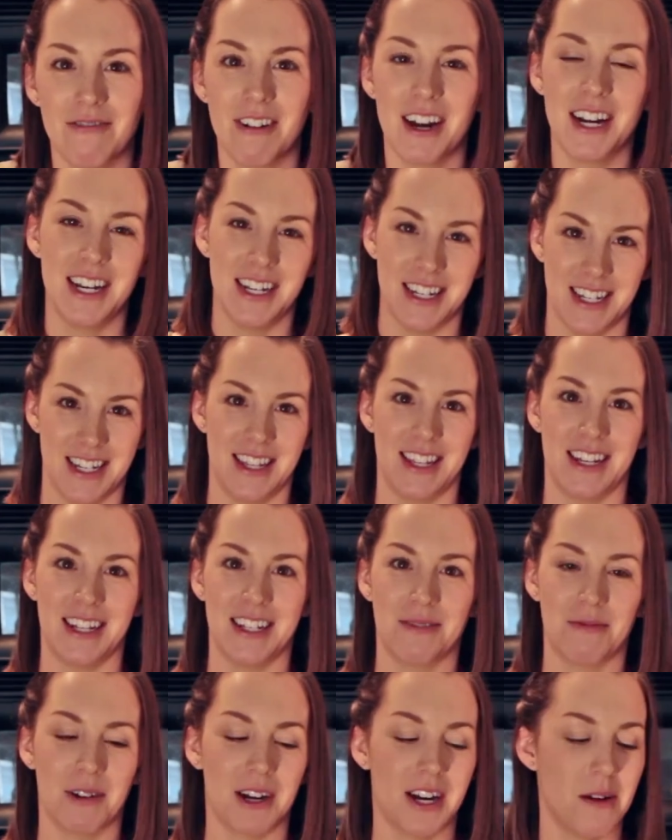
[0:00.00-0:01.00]
right into
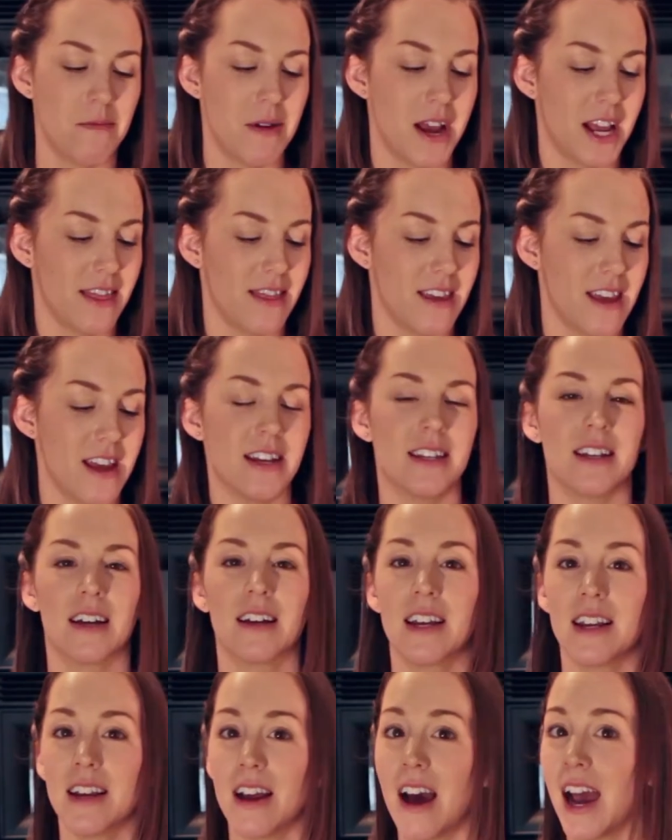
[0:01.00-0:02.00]
this. We're gonna make the
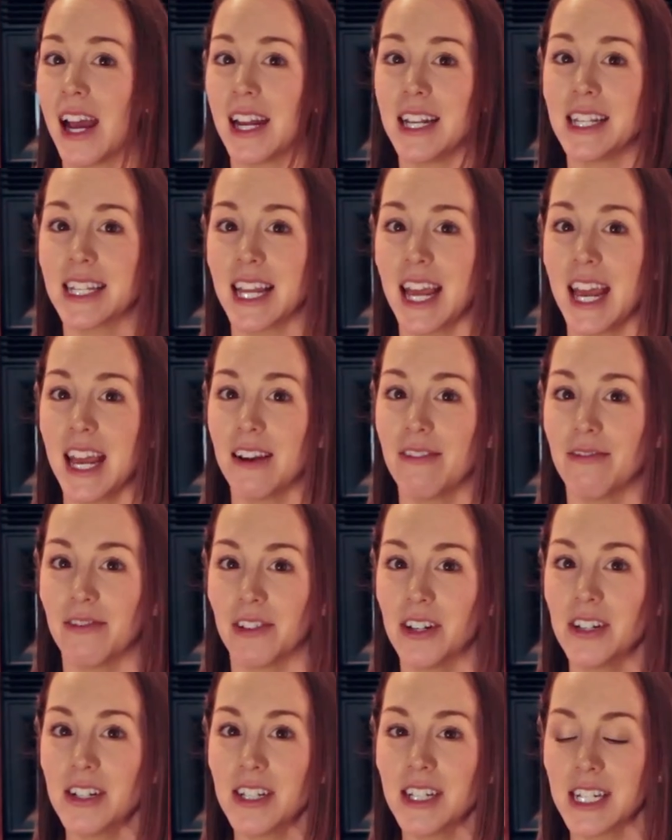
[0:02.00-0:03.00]
Duncan Hines cake
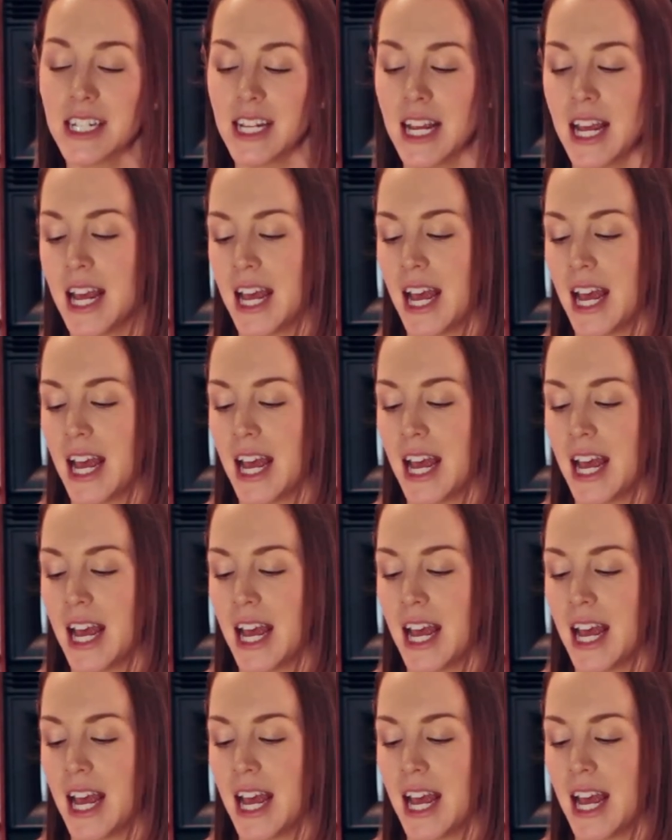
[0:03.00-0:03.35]
first,